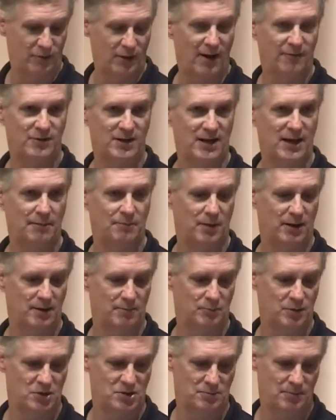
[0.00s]
You have to keep it
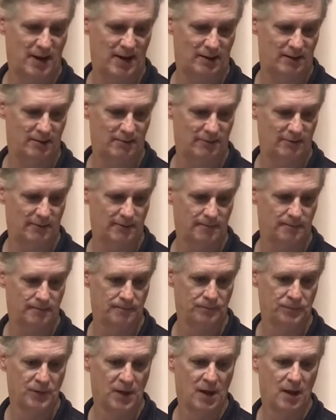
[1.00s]
in perspective.
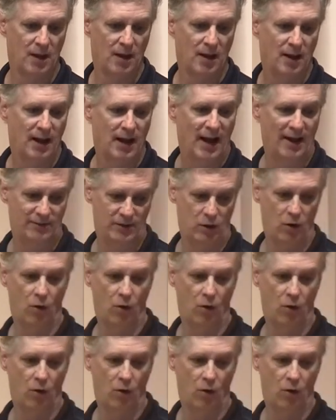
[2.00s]
And the